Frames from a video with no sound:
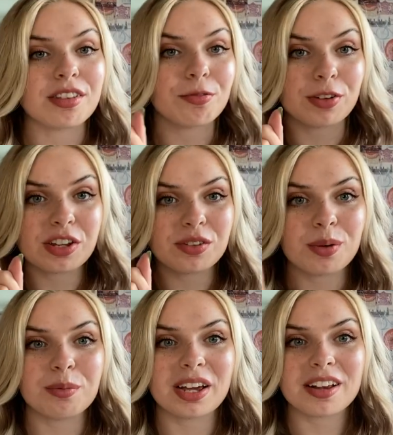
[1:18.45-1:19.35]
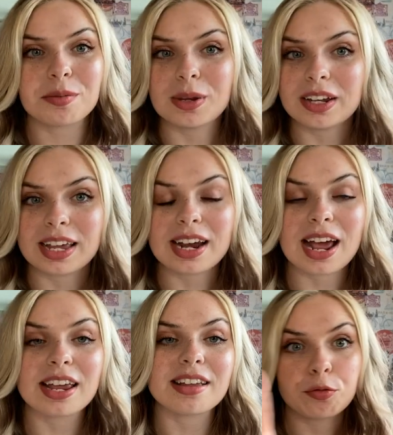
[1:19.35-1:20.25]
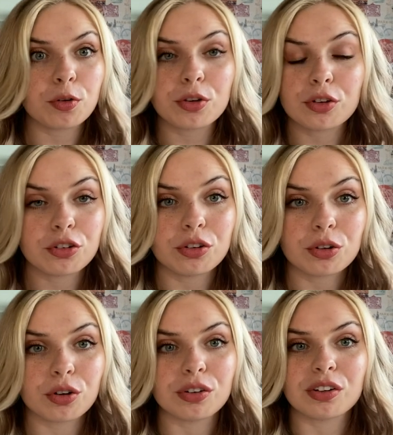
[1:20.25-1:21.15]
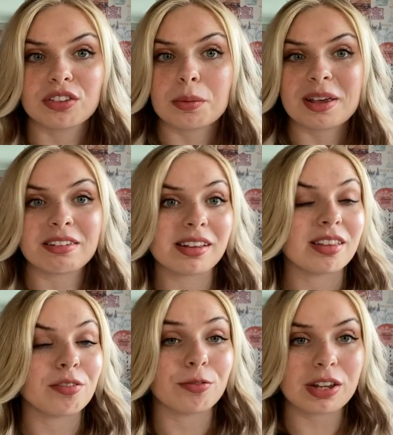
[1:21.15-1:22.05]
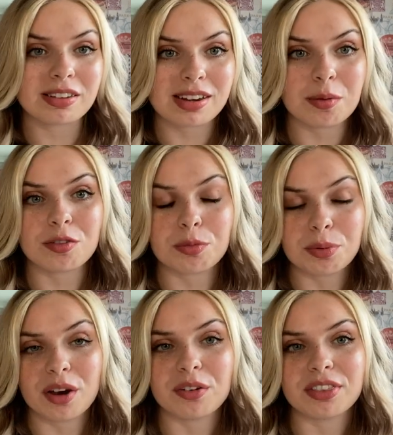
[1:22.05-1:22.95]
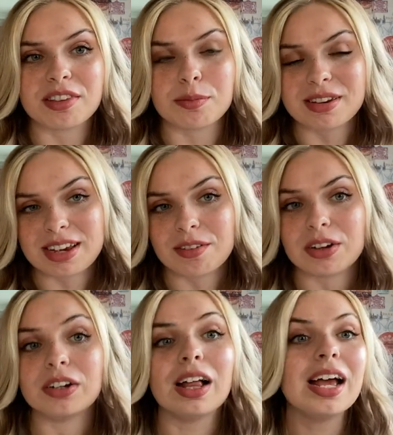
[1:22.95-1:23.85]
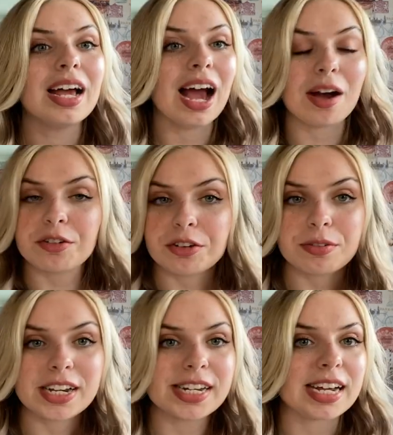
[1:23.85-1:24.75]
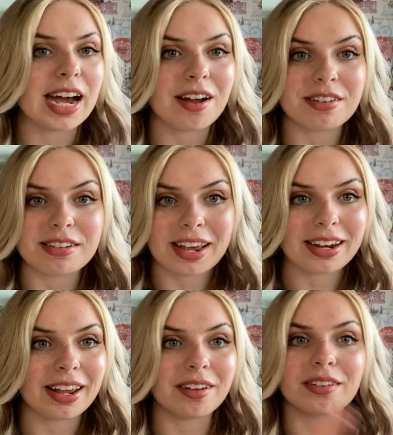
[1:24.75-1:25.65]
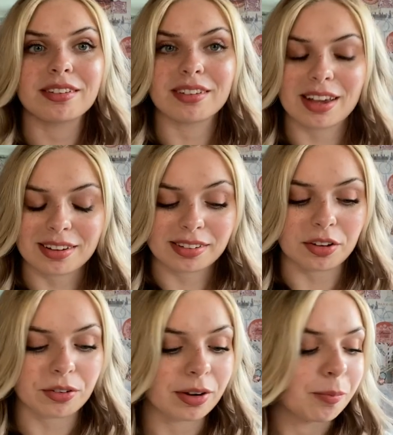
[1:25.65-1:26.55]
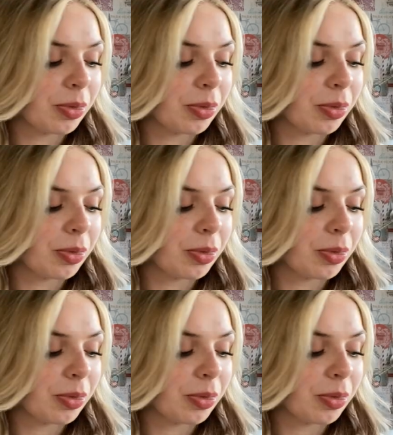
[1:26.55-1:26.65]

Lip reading: The first one we're going to be looking at is for your tutorial. So basically the first time you've approached this material, how do you read it? How do you take notes, etc.